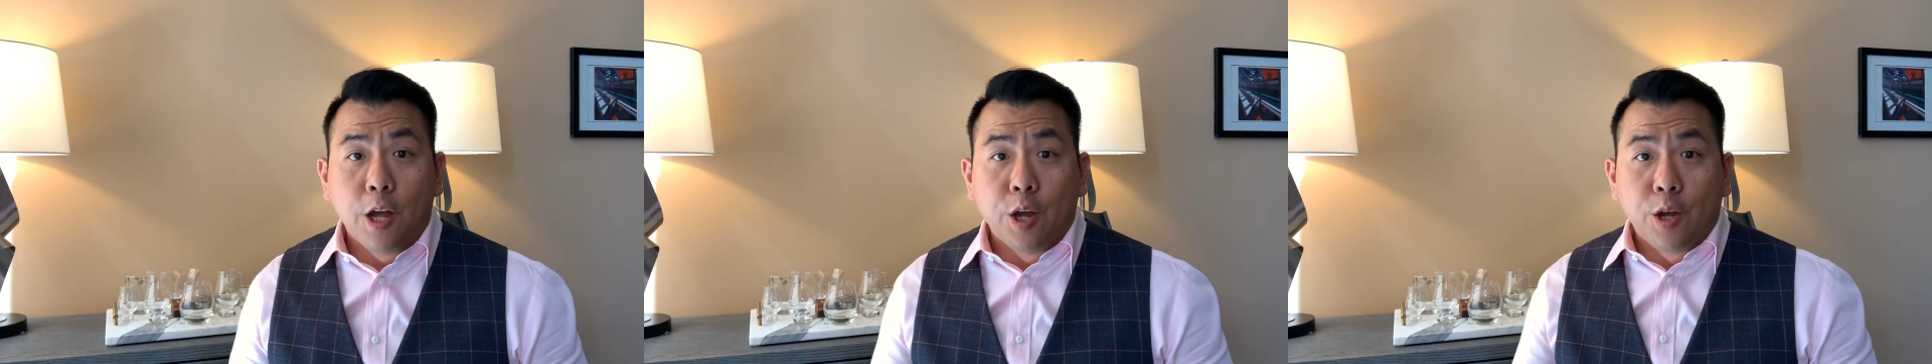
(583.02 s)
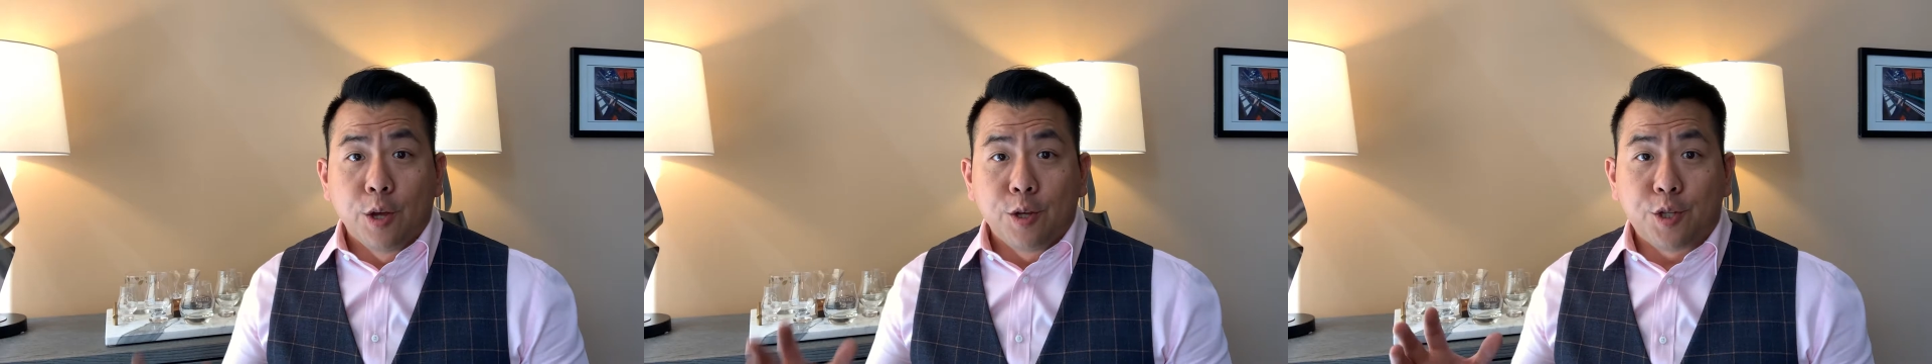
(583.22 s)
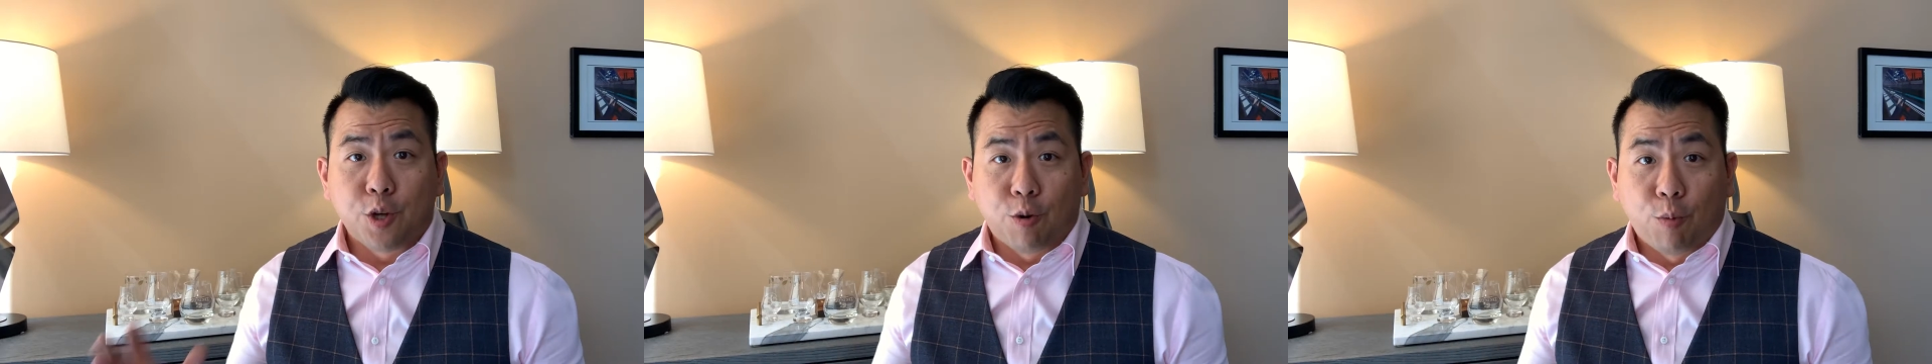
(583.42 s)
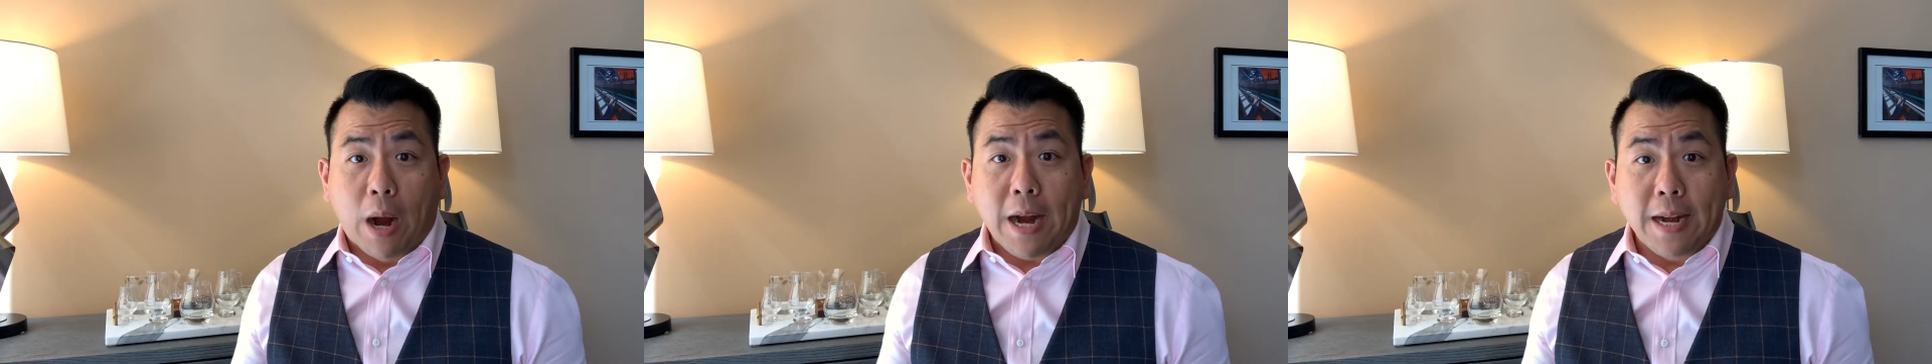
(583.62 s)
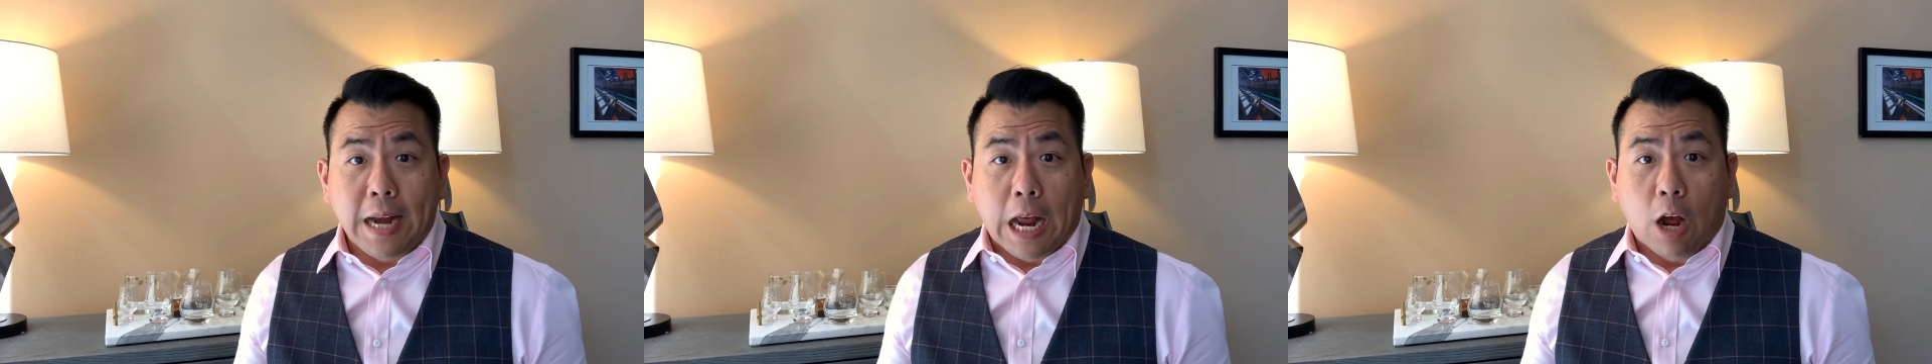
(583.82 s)
So right
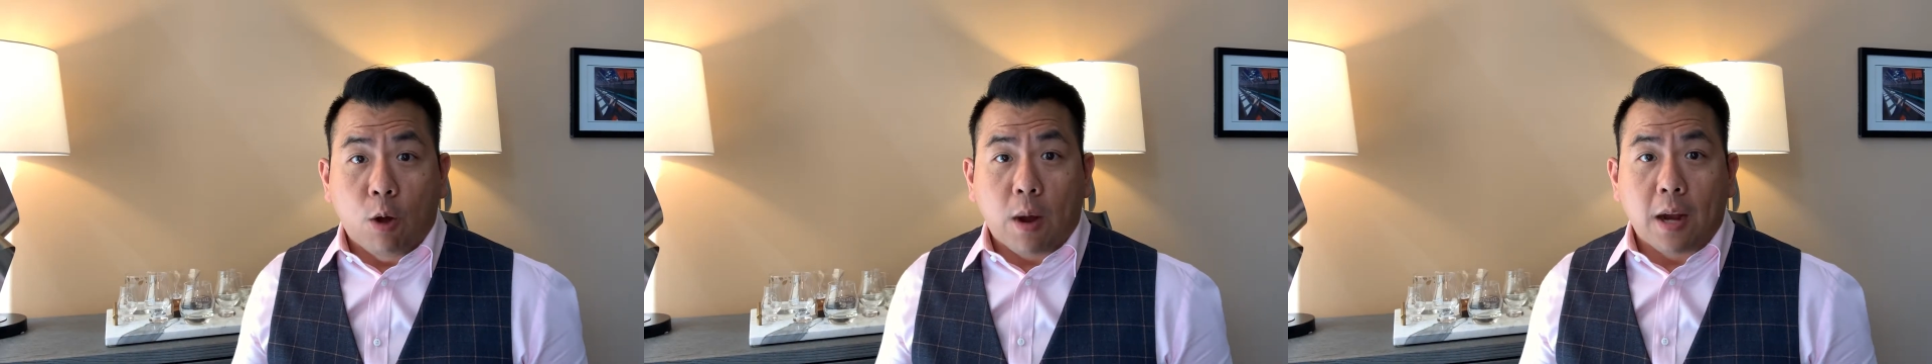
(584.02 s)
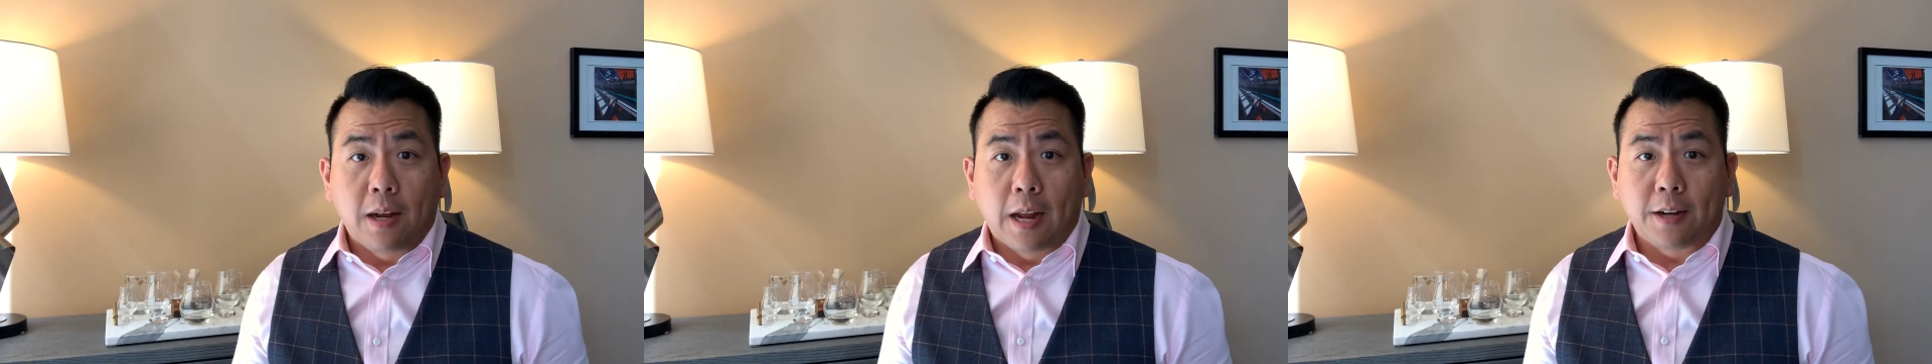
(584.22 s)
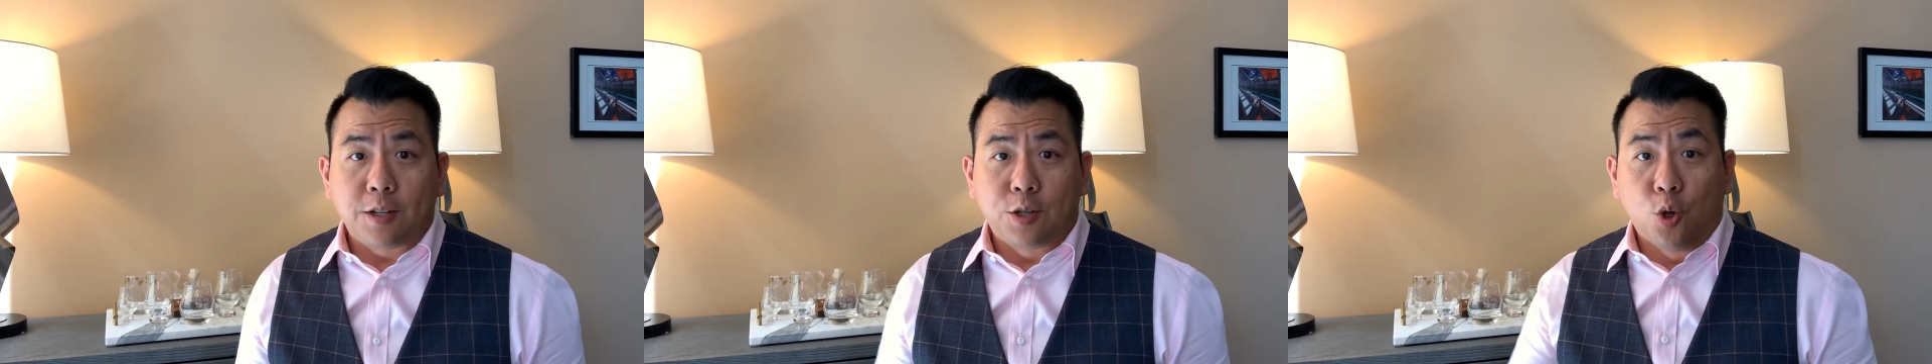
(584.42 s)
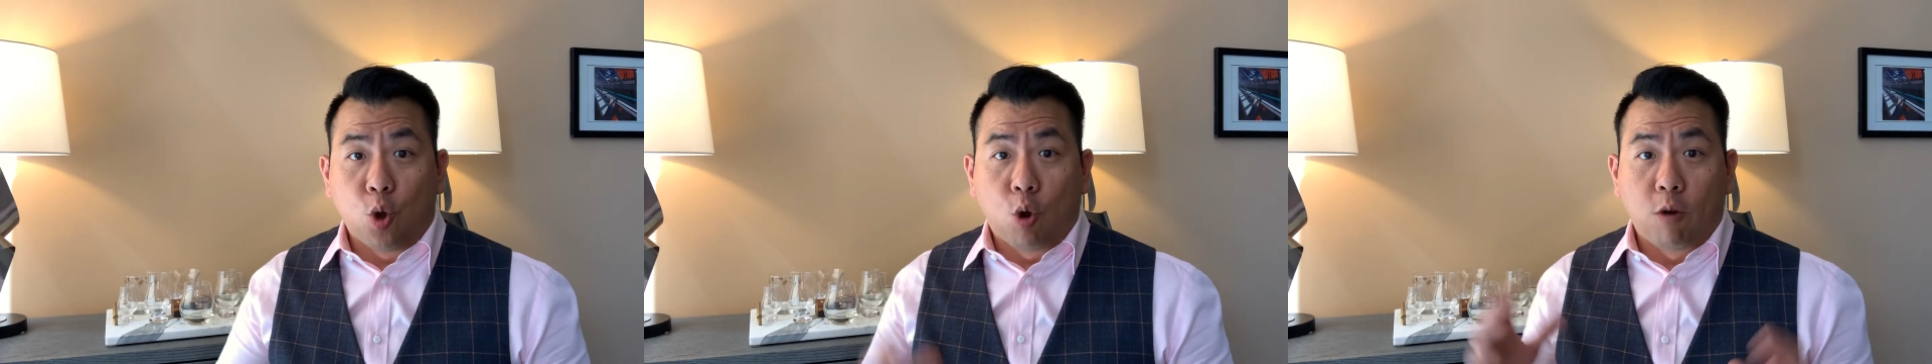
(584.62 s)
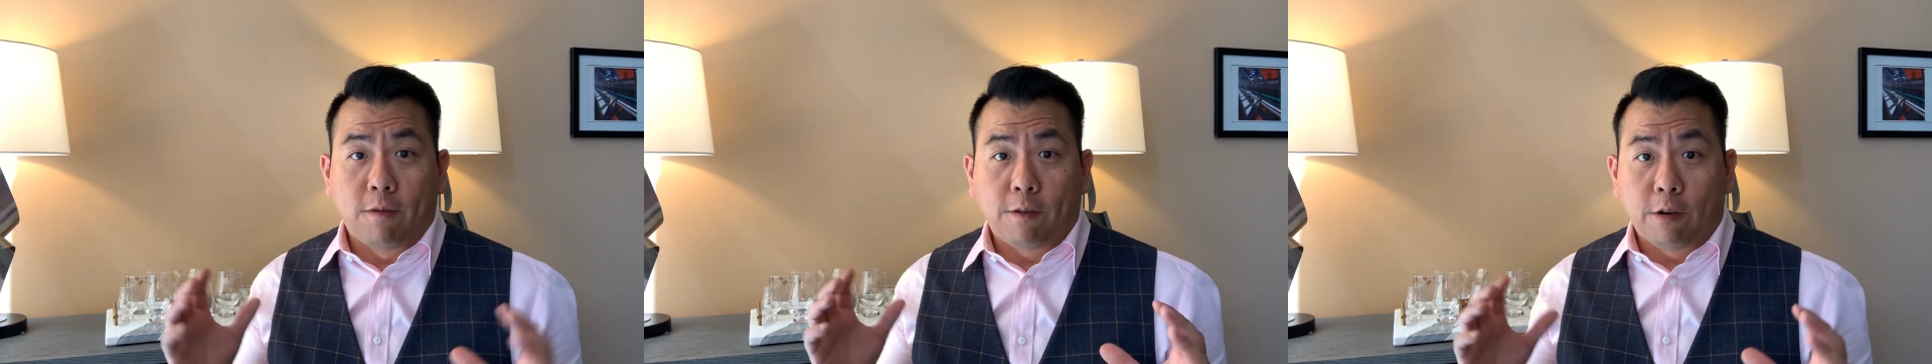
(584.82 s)
now, I'd like to go
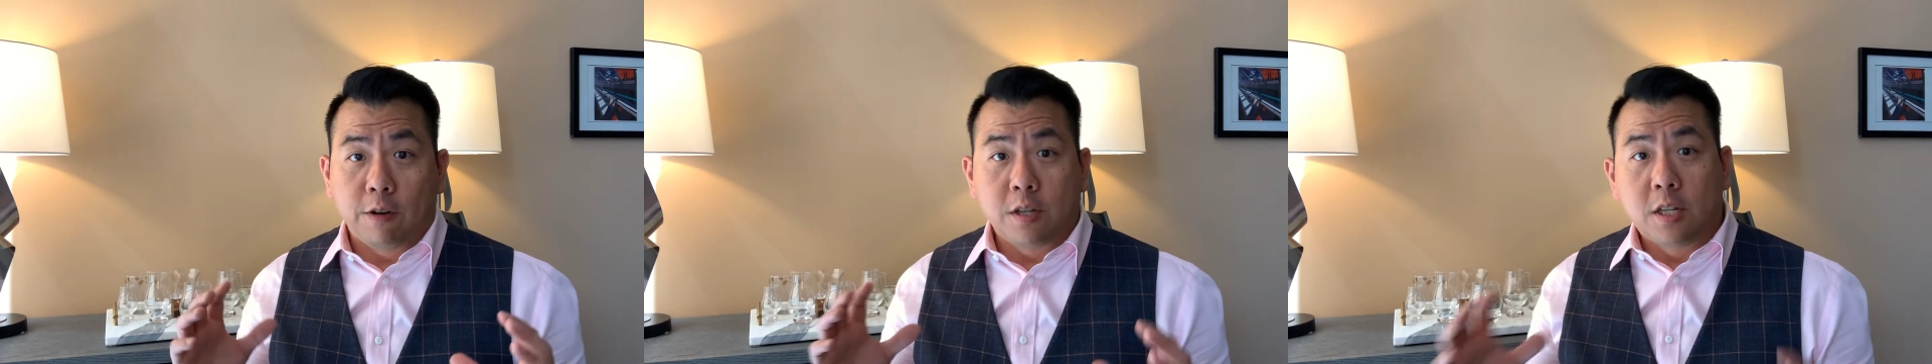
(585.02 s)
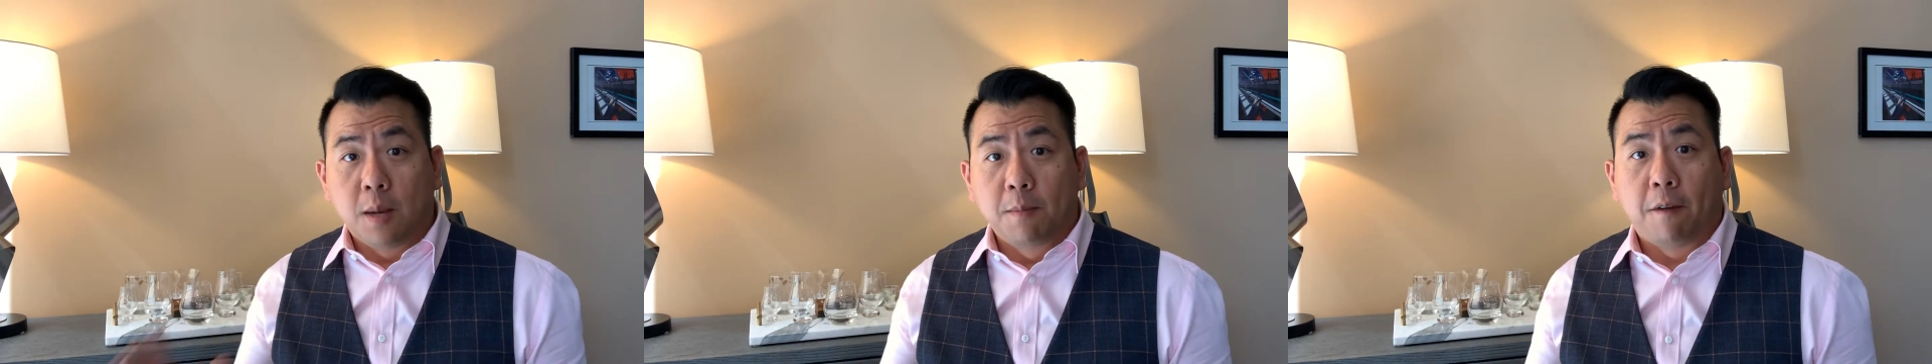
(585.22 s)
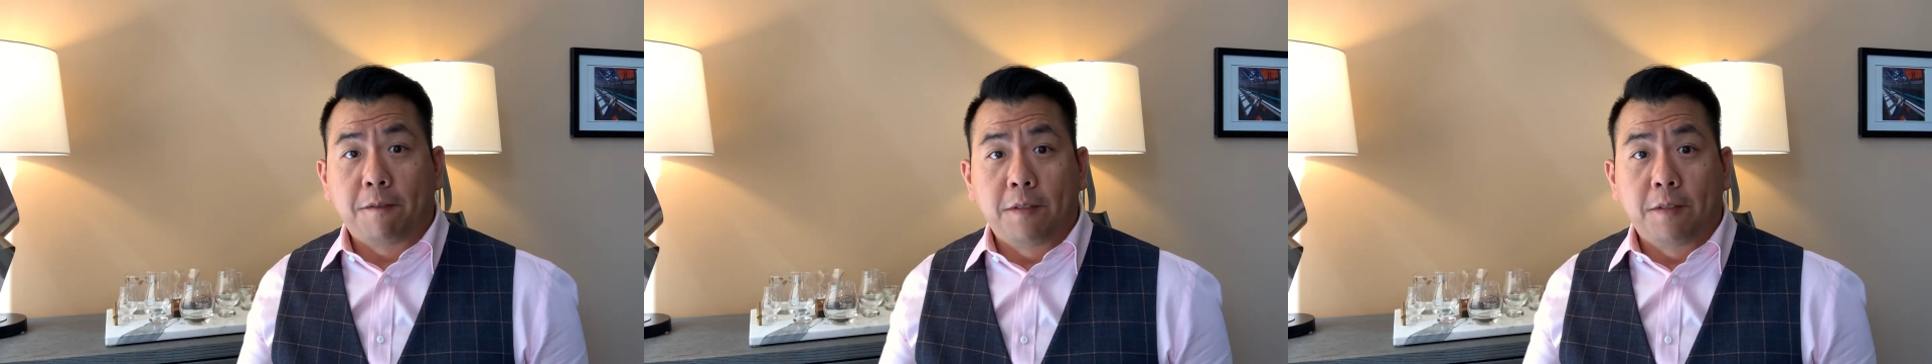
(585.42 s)
over some of